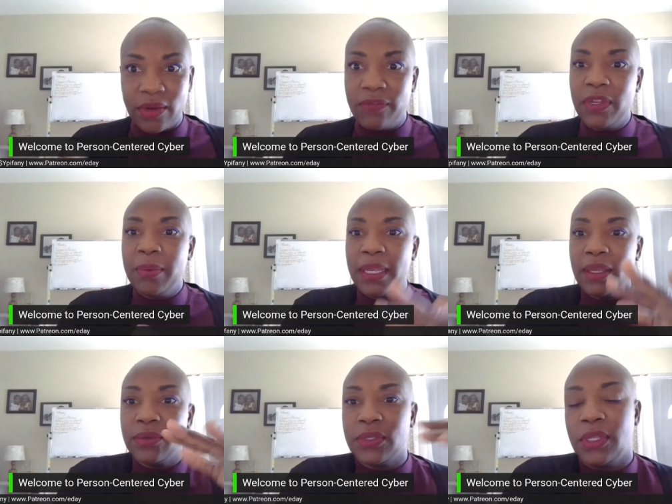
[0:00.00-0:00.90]
And if
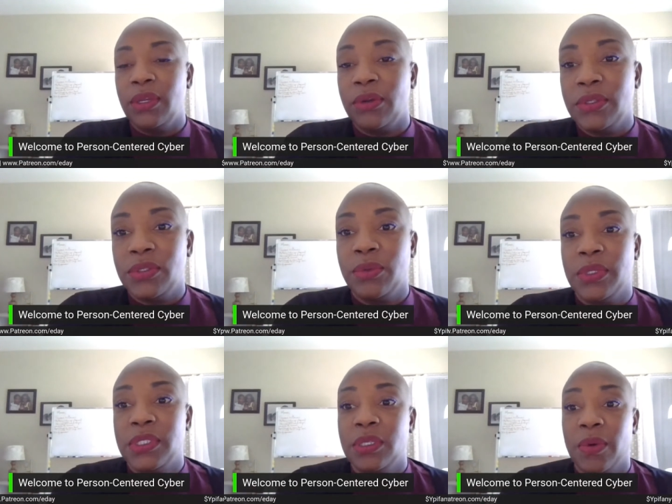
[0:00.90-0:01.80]
anybody else in here is
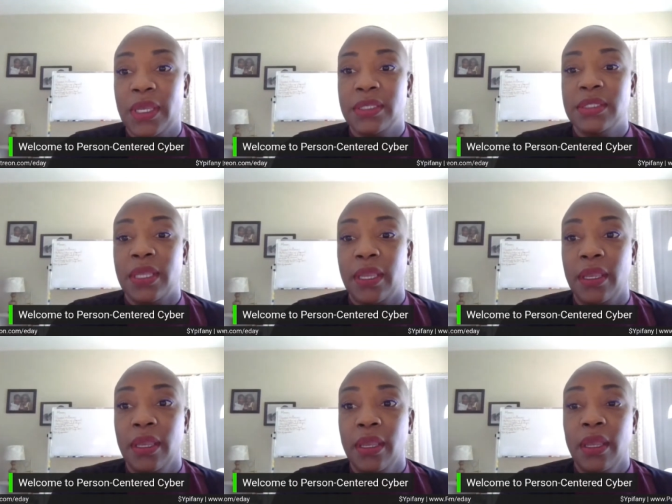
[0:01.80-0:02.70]
doing CYSA,